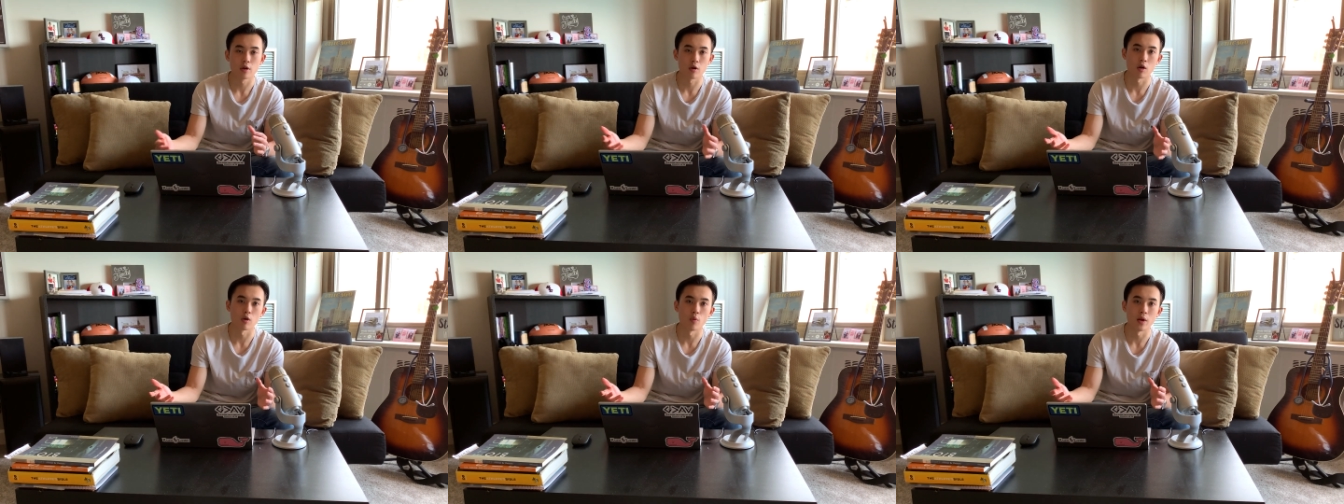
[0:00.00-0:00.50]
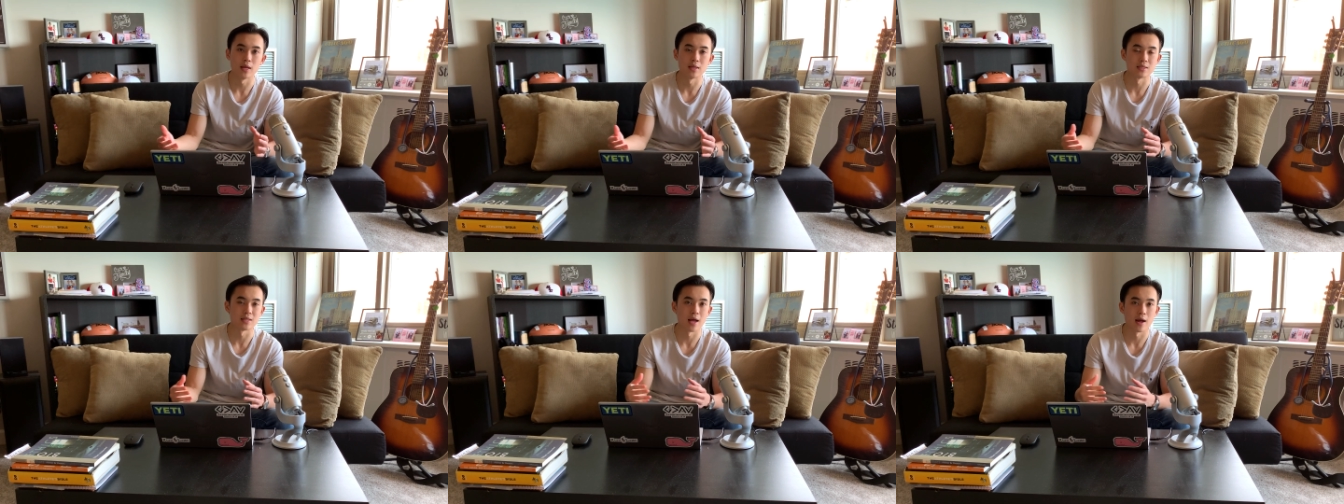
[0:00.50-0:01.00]
Current weight
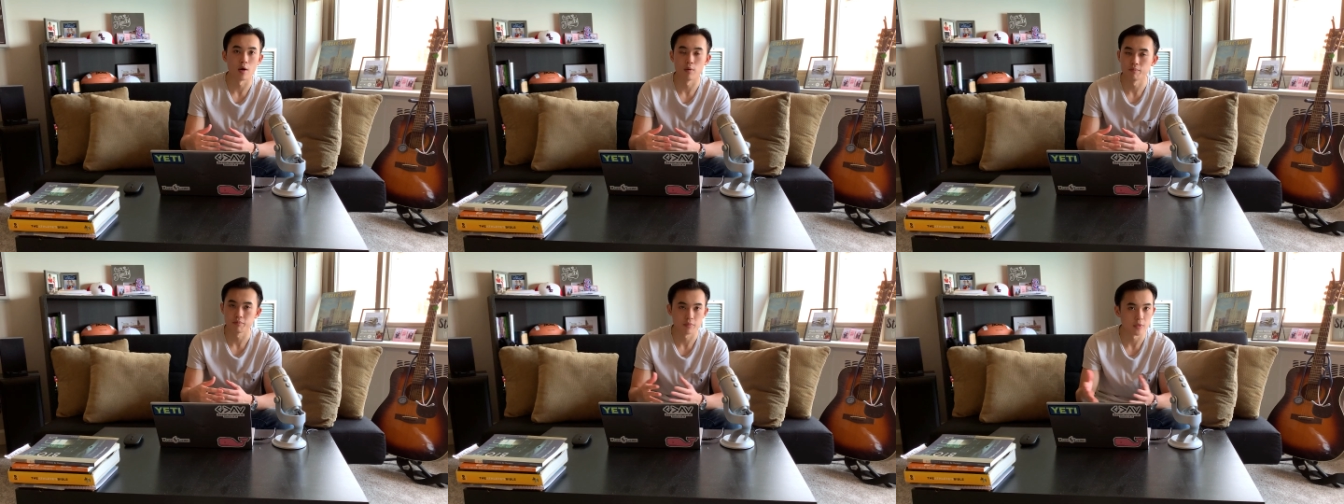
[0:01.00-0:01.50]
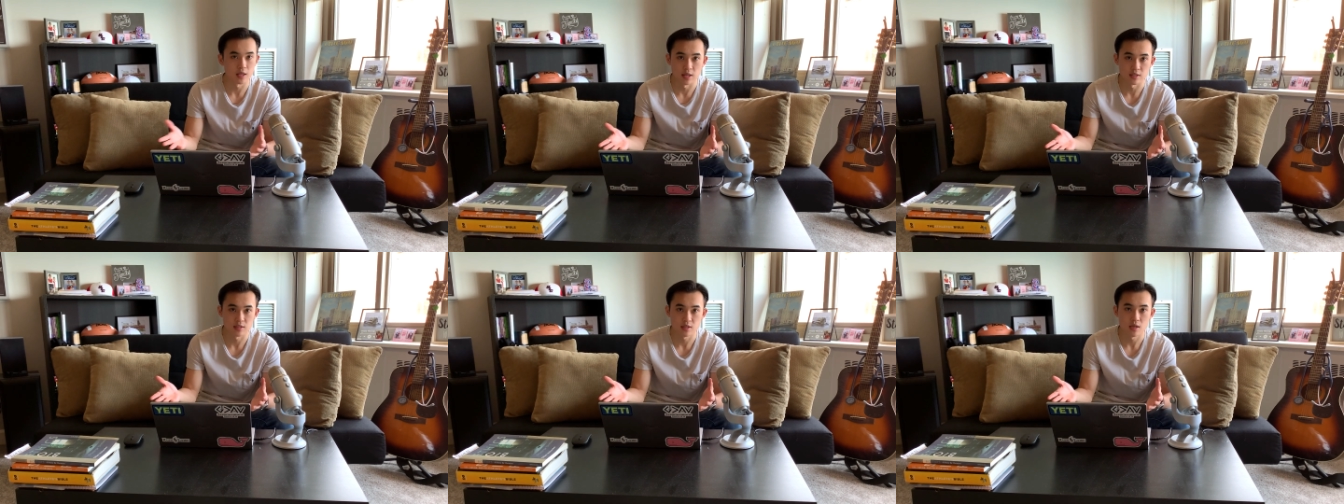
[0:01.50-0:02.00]
is now
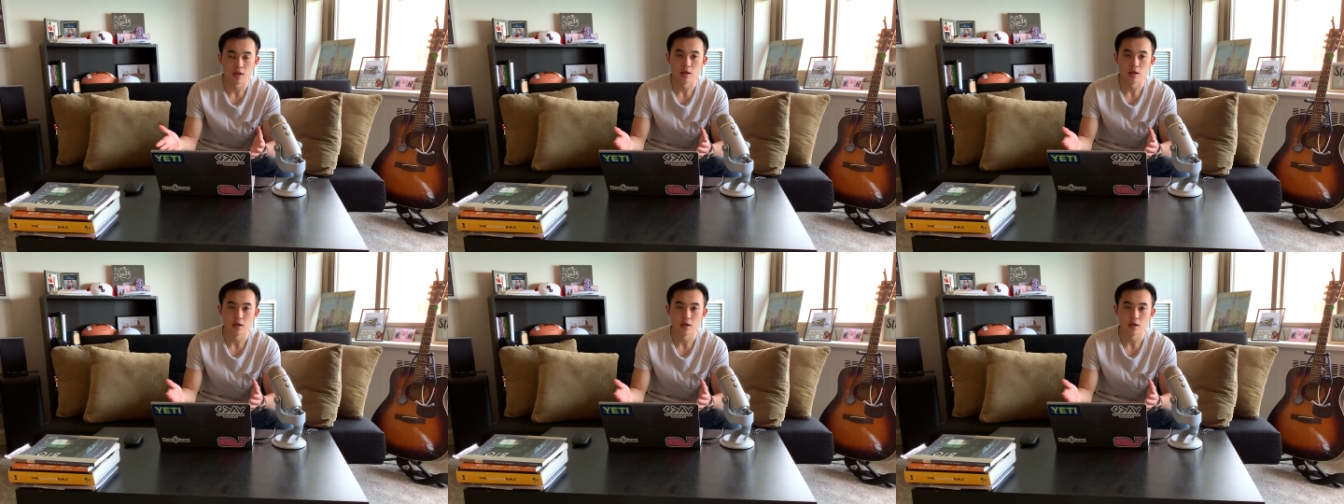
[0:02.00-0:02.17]
this.